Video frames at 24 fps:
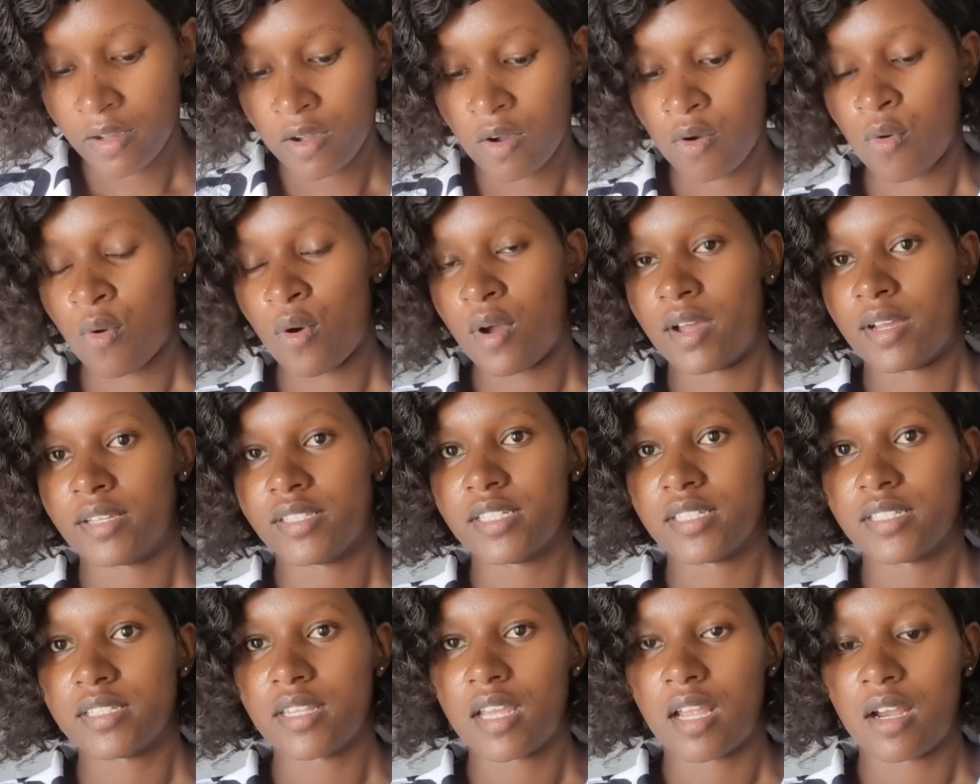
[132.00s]
For
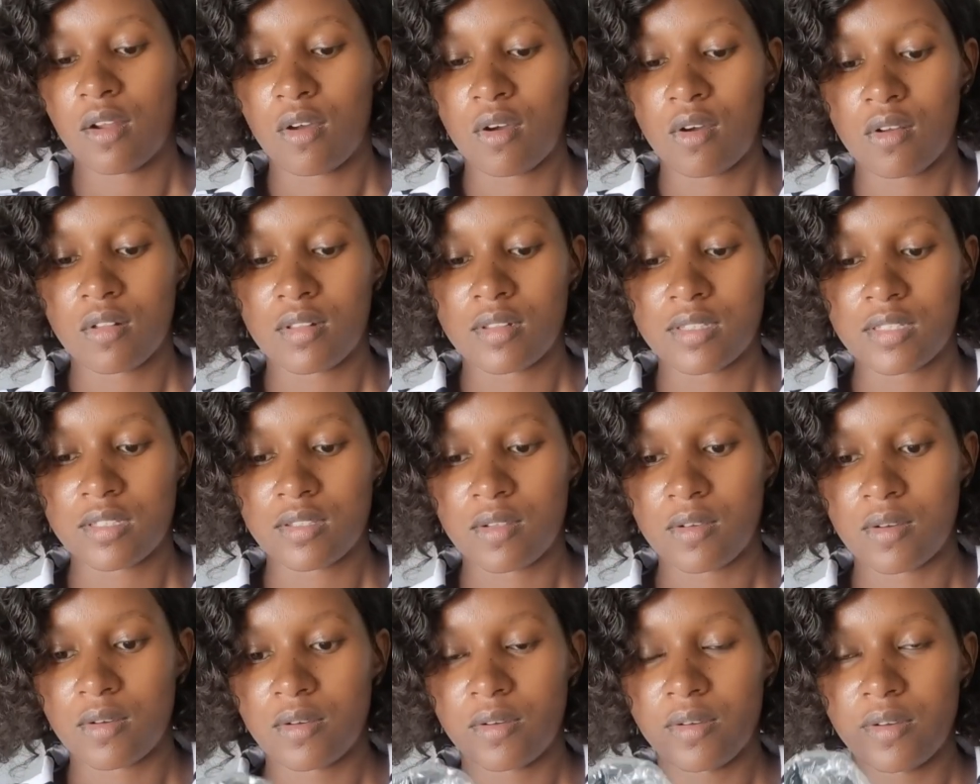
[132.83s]
just a local
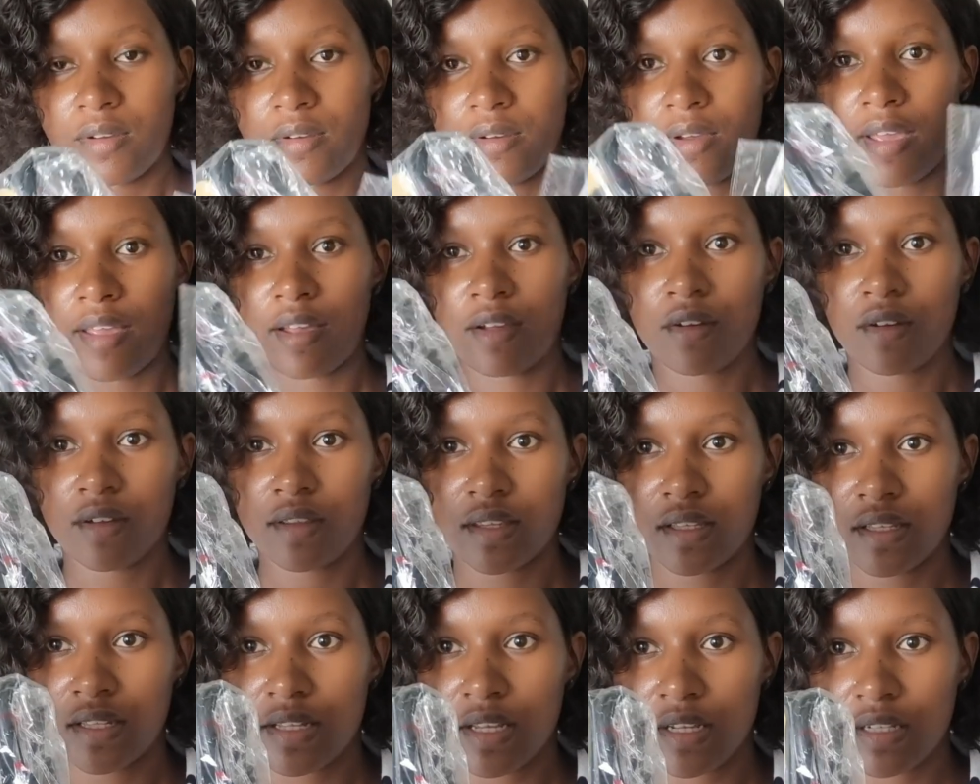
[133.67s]
store, I got
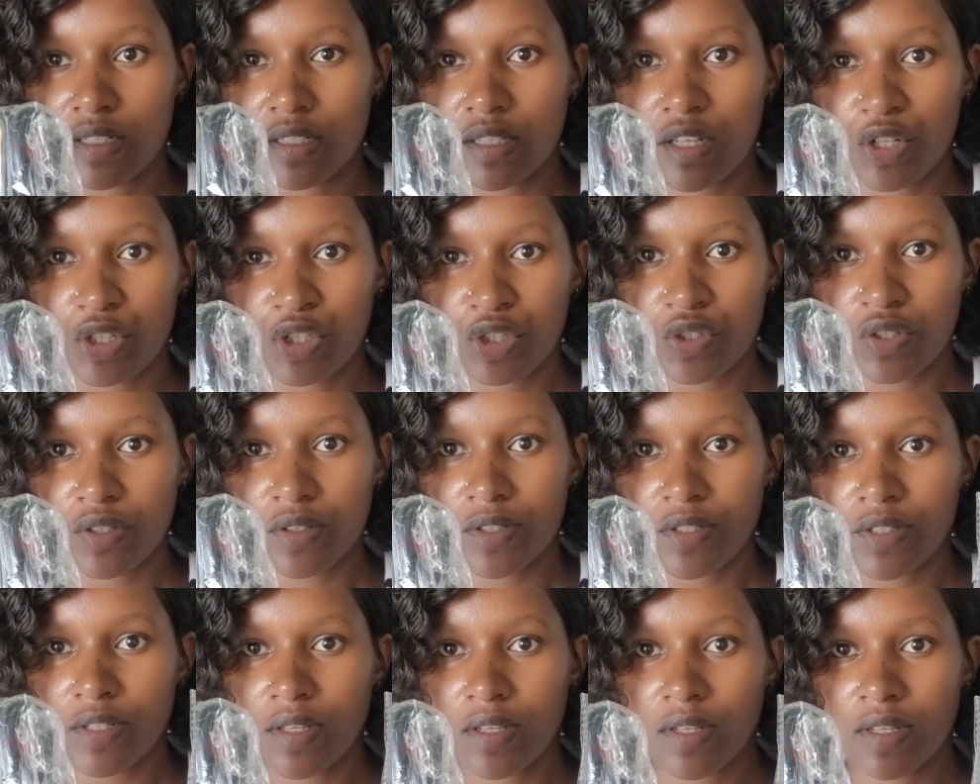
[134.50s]
these
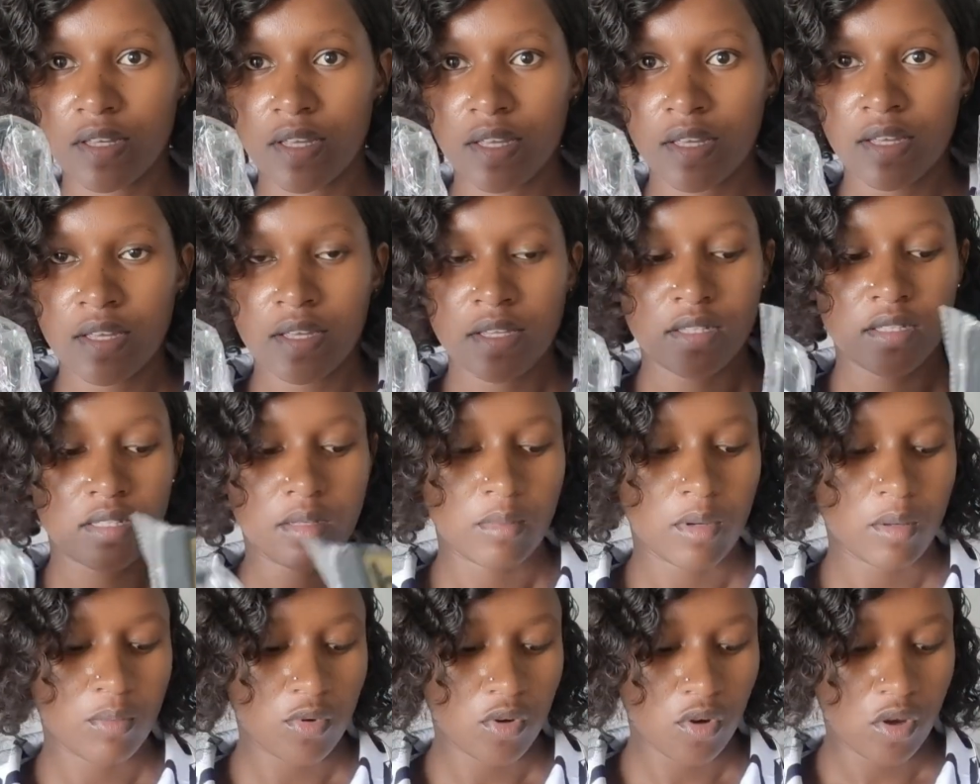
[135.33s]
extensions for
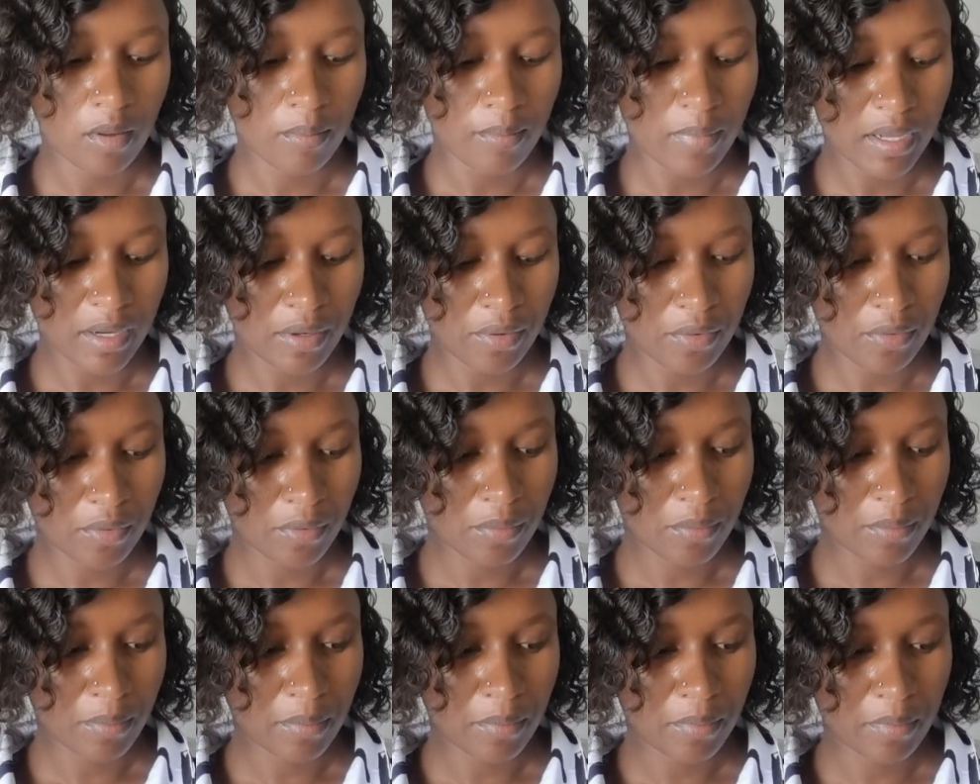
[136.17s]
the book a
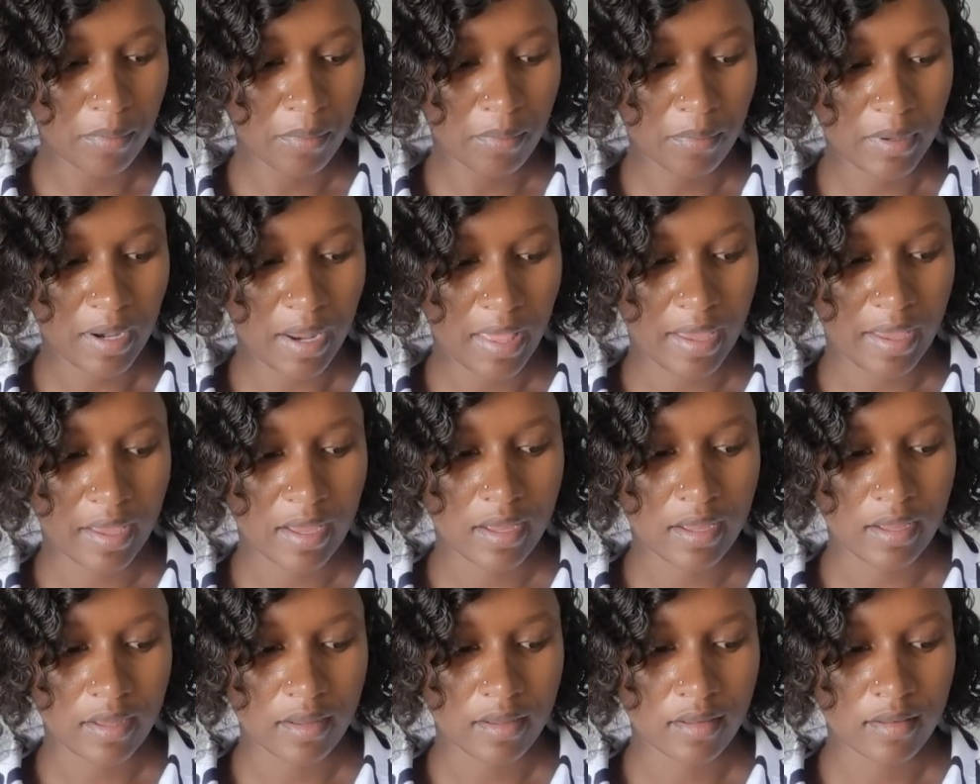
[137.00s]
bedroom,
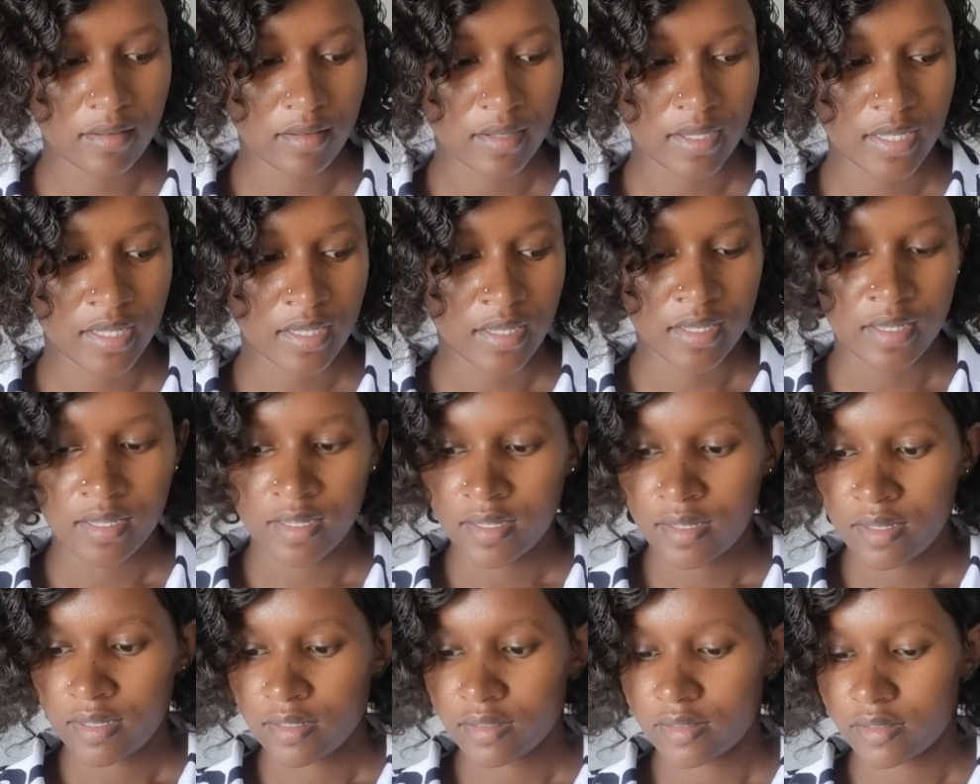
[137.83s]
like
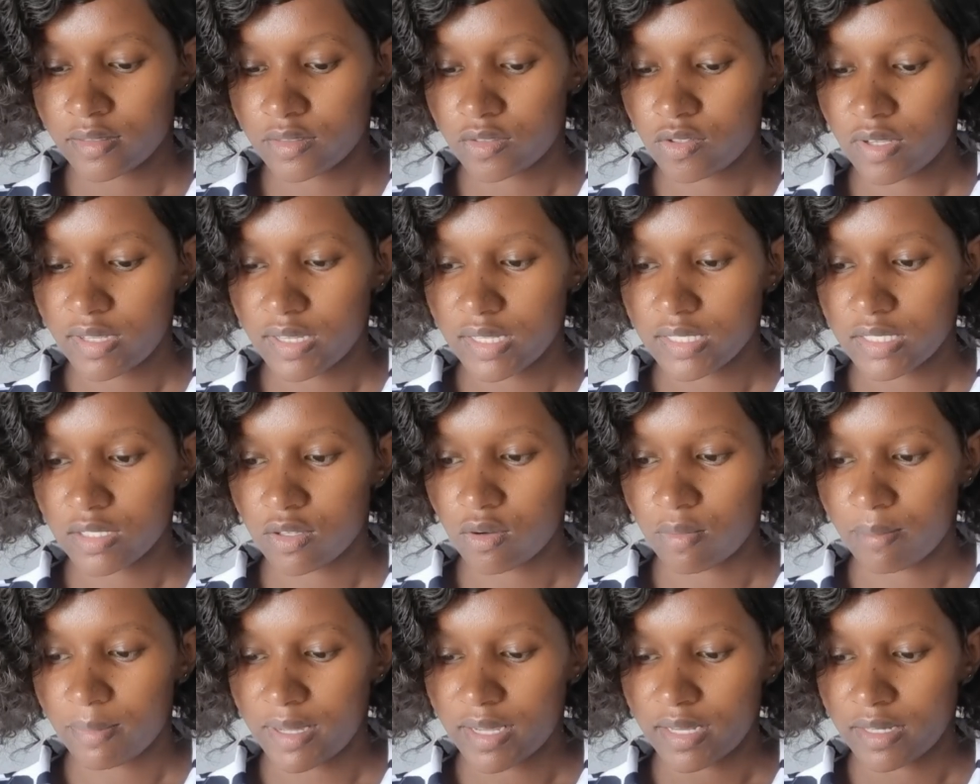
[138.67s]
socket
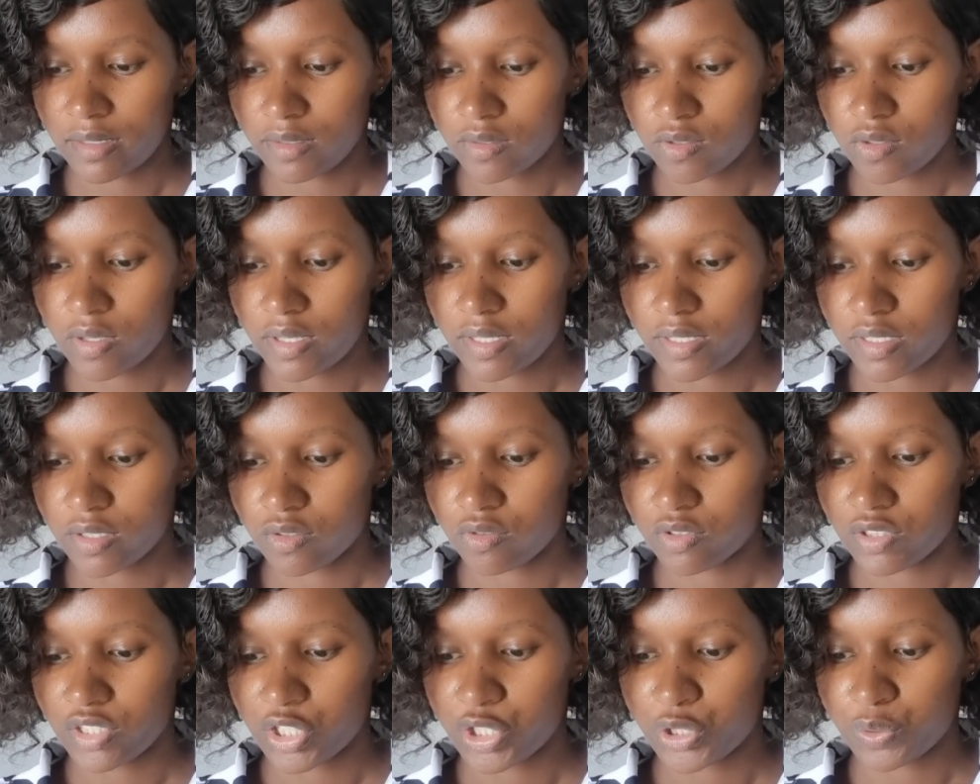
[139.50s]
command, so I need to
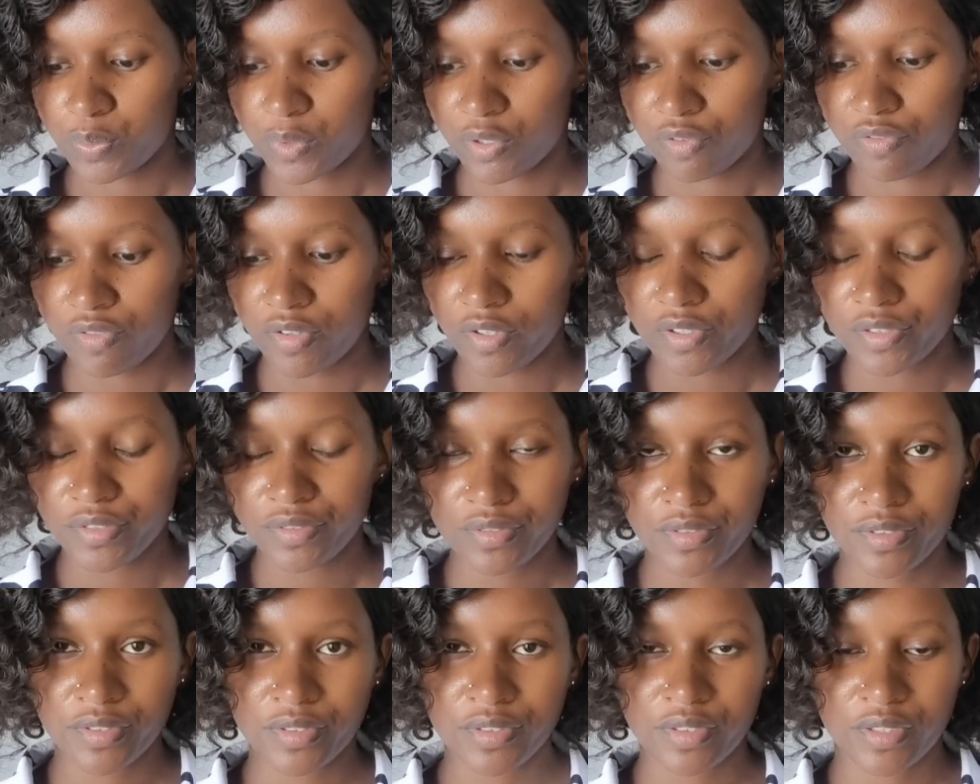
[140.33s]
charge my phone.
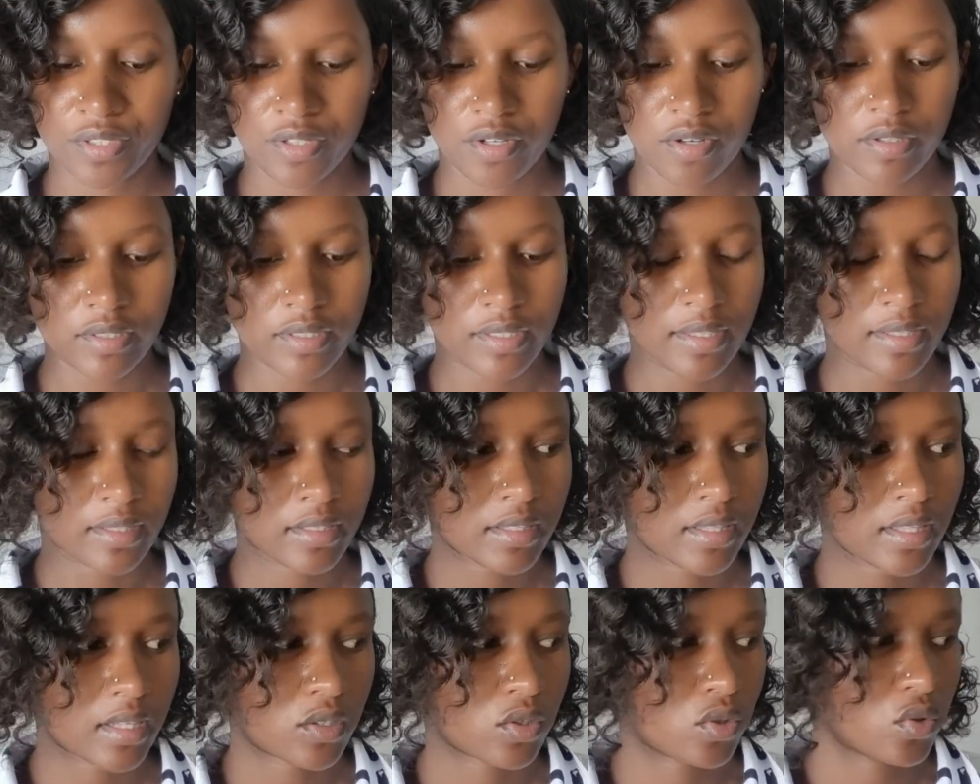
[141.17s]
Got
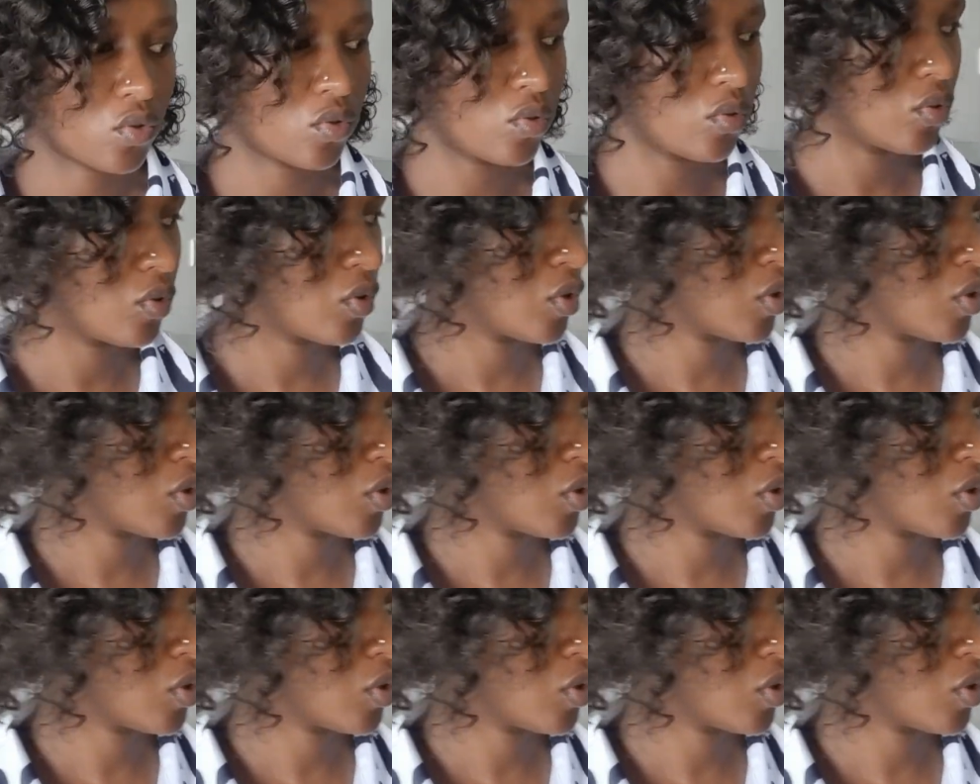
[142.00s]
the book.